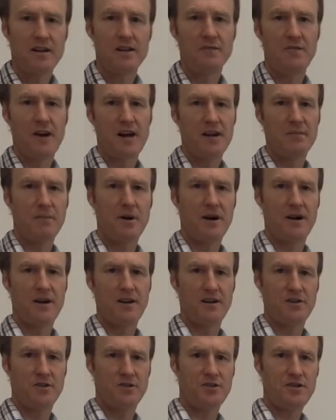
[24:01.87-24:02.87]
divided
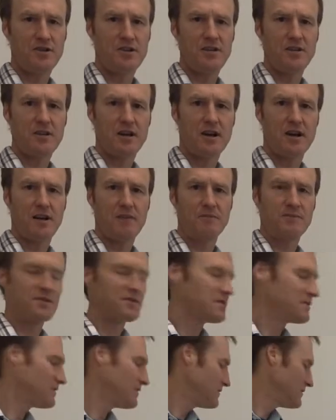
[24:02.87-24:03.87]
by G
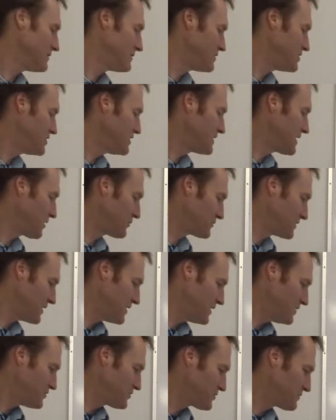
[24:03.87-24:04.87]
times G delta
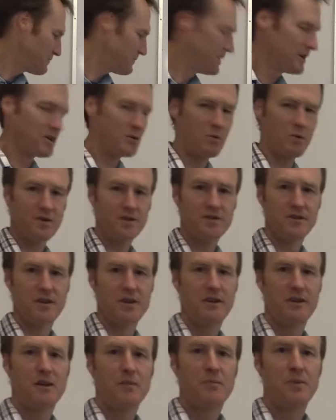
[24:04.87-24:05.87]
H. In other words,
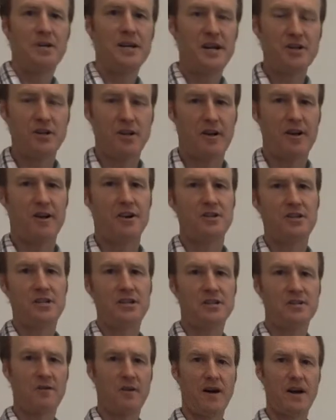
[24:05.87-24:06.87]
potential
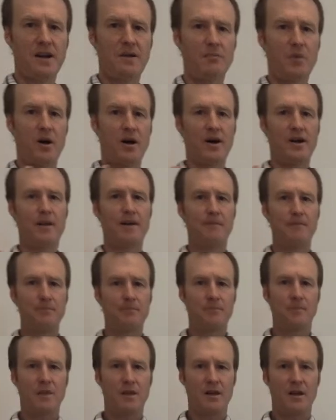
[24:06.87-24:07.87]
energy divided by
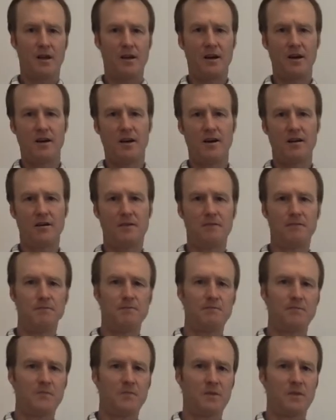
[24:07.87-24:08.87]

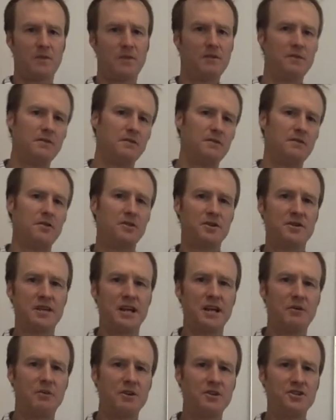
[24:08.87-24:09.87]
the
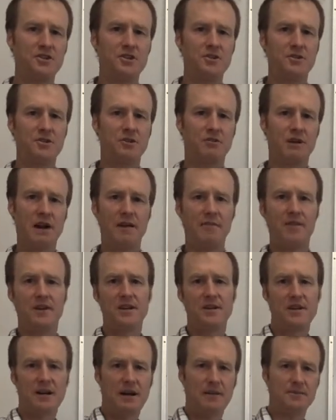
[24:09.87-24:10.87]
acceleration due to
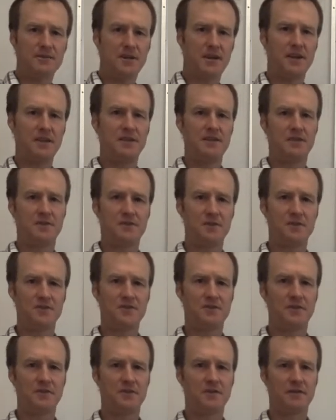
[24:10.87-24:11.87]
gravity times the height
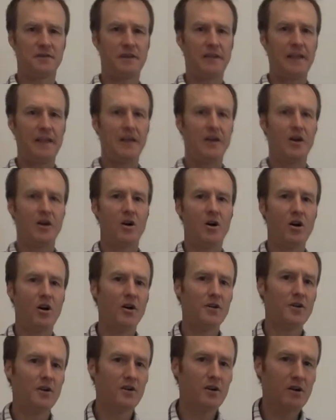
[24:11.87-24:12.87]
difference.
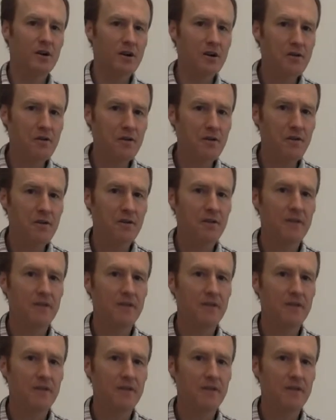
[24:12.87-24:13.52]
On Earth,